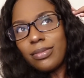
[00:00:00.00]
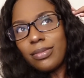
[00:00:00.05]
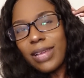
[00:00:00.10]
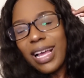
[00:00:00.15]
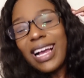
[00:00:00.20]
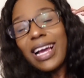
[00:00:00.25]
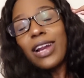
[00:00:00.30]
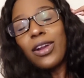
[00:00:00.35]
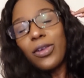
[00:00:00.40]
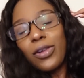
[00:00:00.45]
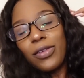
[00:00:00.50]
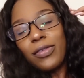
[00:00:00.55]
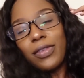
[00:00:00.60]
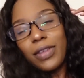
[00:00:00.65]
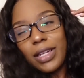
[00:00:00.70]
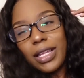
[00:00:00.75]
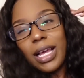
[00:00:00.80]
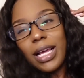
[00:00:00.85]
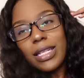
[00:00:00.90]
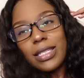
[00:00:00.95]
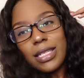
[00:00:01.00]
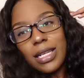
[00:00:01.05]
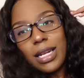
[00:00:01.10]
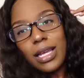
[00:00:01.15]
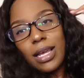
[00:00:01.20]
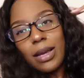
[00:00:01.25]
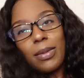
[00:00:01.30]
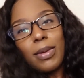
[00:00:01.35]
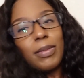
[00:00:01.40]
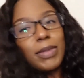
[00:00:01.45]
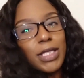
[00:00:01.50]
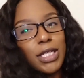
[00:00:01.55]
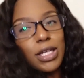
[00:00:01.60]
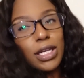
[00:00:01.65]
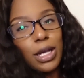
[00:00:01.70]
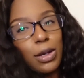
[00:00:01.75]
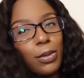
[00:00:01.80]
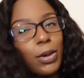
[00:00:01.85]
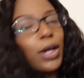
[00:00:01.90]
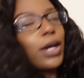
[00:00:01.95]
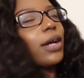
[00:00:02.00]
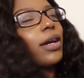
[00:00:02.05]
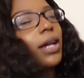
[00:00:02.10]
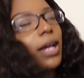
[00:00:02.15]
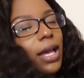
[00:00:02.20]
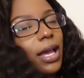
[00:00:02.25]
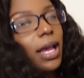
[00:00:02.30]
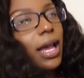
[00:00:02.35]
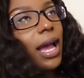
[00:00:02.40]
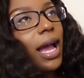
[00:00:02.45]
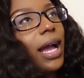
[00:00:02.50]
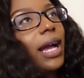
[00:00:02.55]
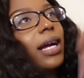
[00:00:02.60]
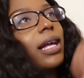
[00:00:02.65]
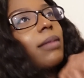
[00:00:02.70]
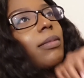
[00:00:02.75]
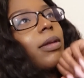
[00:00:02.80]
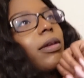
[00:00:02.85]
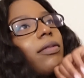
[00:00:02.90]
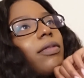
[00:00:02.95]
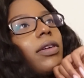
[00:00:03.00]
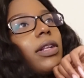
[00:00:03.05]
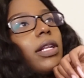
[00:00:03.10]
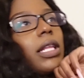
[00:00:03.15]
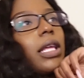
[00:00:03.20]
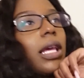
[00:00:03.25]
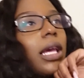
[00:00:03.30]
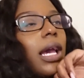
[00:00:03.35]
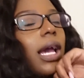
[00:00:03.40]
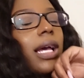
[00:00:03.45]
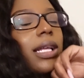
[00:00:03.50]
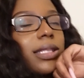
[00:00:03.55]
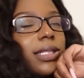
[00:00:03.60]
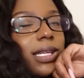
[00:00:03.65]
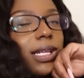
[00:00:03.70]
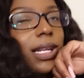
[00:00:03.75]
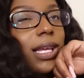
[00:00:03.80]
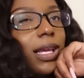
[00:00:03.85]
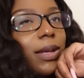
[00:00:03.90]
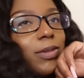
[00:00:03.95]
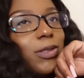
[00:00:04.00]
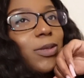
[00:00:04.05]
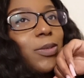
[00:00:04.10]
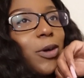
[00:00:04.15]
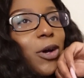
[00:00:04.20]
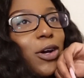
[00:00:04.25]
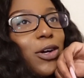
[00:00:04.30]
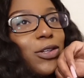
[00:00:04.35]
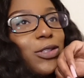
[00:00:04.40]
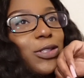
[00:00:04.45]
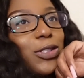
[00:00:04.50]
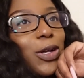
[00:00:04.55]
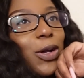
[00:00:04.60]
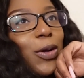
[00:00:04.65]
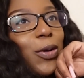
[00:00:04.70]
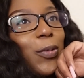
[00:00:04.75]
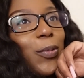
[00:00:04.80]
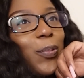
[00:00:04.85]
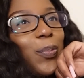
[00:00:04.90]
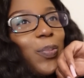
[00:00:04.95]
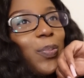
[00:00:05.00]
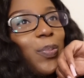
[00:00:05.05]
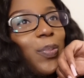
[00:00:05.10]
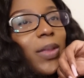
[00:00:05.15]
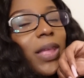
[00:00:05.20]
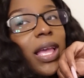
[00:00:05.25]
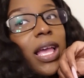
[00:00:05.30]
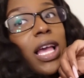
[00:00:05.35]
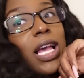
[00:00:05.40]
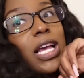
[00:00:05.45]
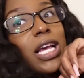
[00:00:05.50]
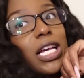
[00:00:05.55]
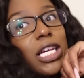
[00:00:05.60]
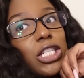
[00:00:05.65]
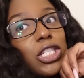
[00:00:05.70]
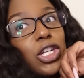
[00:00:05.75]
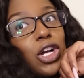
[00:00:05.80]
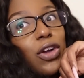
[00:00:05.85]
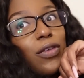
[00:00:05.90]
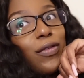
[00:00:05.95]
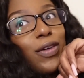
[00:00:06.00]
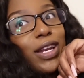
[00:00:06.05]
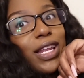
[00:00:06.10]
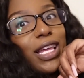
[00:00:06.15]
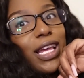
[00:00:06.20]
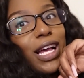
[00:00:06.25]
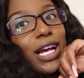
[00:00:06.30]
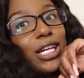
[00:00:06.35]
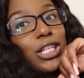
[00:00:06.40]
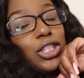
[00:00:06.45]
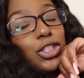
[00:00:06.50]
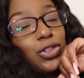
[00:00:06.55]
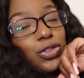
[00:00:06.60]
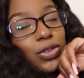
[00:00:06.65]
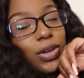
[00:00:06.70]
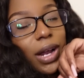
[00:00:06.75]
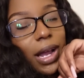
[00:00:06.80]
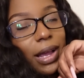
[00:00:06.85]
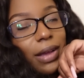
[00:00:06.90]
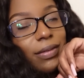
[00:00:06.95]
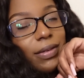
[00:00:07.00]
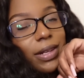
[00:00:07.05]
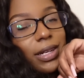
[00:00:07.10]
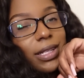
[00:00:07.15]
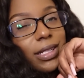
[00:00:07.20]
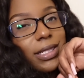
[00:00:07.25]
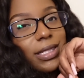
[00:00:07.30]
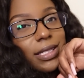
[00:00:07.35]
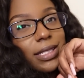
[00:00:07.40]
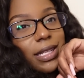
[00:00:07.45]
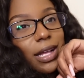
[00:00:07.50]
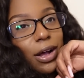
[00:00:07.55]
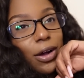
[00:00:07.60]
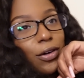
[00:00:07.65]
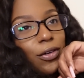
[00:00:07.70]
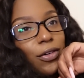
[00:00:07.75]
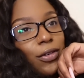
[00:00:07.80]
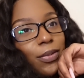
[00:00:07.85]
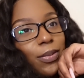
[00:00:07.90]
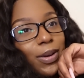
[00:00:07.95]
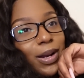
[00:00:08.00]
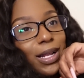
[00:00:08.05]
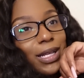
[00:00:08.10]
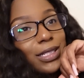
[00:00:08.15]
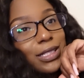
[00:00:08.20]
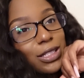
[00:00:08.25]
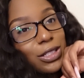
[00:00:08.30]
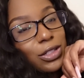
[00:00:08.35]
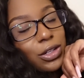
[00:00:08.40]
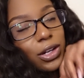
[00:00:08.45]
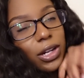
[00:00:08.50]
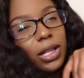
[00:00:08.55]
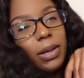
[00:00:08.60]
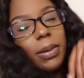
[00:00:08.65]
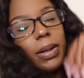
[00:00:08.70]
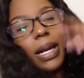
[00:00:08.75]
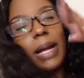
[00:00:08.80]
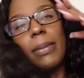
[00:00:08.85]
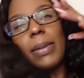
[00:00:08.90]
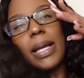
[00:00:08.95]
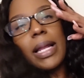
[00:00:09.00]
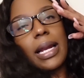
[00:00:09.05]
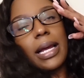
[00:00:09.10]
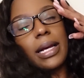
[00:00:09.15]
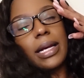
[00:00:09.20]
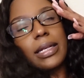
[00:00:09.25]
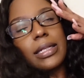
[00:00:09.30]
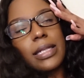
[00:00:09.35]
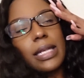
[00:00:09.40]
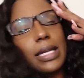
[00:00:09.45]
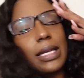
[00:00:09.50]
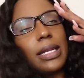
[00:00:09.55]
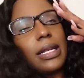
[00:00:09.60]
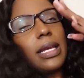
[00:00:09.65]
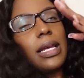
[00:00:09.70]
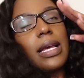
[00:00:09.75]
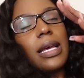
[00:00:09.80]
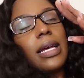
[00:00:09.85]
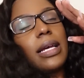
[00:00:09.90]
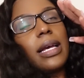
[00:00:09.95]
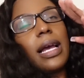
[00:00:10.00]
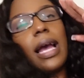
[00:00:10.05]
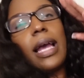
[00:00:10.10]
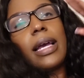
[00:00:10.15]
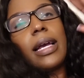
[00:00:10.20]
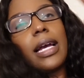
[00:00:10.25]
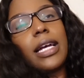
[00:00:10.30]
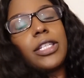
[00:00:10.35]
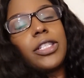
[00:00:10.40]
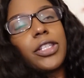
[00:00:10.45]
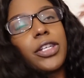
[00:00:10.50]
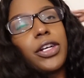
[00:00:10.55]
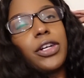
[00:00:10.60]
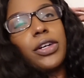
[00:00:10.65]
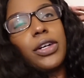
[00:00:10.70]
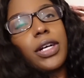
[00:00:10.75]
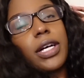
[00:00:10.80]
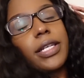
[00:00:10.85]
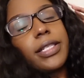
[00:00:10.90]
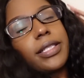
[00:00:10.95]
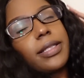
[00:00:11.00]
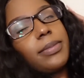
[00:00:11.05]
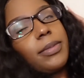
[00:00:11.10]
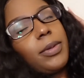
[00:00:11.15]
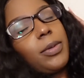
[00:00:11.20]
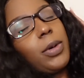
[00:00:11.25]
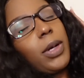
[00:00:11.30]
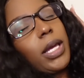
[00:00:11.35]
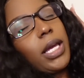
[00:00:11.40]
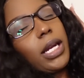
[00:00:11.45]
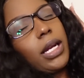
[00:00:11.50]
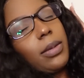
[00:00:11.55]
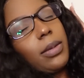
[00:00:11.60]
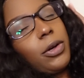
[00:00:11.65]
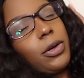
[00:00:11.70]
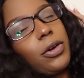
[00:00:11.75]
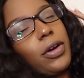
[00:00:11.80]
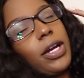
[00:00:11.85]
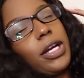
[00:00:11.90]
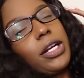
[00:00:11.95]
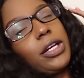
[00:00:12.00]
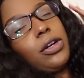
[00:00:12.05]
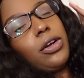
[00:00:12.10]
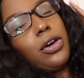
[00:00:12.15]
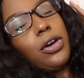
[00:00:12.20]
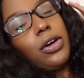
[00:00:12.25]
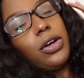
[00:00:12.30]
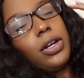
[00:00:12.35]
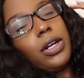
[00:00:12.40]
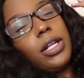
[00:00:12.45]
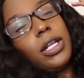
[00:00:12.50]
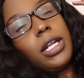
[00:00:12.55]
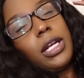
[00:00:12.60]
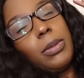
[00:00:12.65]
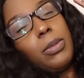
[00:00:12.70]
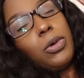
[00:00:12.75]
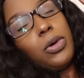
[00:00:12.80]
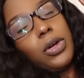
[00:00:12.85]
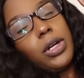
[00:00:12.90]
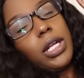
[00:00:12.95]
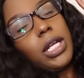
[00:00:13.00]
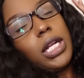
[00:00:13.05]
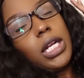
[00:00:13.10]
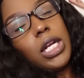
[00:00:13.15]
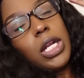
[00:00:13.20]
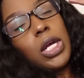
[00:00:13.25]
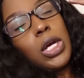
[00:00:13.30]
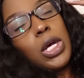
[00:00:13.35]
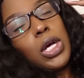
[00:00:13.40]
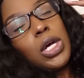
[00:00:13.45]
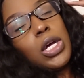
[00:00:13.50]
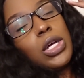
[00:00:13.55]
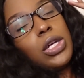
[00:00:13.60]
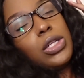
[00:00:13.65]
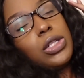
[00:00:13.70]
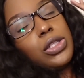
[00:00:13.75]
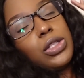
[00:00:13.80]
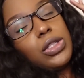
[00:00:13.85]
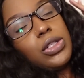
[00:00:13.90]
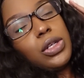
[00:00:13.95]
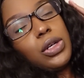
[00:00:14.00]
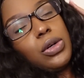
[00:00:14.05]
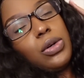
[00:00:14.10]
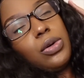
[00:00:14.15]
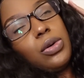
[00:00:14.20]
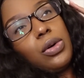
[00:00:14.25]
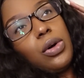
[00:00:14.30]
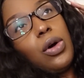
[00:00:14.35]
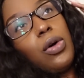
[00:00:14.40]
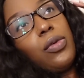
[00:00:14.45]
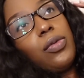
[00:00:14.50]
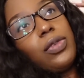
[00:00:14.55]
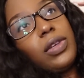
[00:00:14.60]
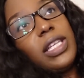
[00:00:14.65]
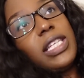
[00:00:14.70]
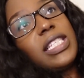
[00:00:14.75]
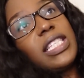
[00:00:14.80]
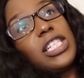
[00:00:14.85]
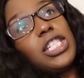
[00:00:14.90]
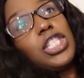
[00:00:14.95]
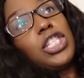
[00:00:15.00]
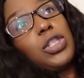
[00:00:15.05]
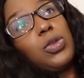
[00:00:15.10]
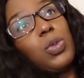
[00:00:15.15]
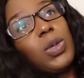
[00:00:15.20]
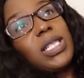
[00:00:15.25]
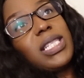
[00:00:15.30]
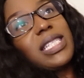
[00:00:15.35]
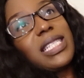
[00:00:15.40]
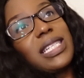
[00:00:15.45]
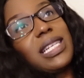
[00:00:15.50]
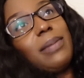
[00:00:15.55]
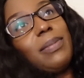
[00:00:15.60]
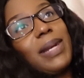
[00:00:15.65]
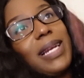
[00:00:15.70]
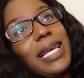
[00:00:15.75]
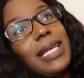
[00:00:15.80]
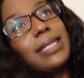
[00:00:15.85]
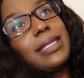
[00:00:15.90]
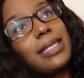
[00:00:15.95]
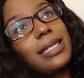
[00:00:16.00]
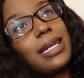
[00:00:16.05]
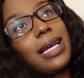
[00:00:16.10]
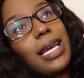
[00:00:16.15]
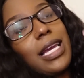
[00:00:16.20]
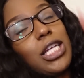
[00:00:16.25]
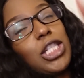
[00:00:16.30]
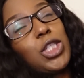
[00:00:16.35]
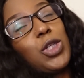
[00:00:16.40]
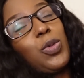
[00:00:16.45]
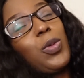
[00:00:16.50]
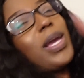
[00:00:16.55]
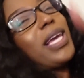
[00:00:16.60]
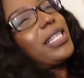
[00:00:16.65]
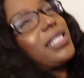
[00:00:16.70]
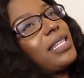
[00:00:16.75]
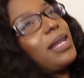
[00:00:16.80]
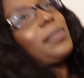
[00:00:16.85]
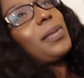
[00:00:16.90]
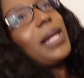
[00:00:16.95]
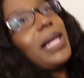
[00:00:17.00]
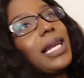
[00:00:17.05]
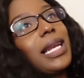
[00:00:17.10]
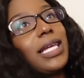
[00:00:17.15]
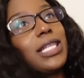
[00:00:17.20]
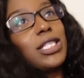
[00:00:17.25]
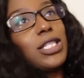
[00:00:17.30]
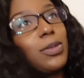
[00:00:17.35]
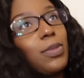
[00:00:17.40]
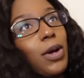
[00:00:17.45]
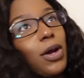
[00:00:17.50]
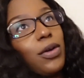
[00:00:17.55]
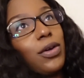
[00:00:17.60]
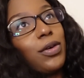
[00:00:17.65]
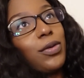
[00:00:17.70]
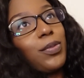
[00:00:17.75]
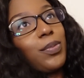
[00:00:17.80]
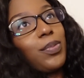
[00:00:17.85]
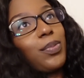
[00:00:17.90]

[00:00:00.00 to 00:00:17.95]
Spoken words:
I gotta go to Philly at 10 a.m. I'm gonna tell y'all where. I gotta be in Philly at 10 a.m. tomorrow. So it's already a drive in itself. Plus it's early. But I mean, like I said, Kaya got your girl accustomed to waking crack of dawn in the morning. So hopefully since she went to sleep late tonight, she wakes up late tomorrow.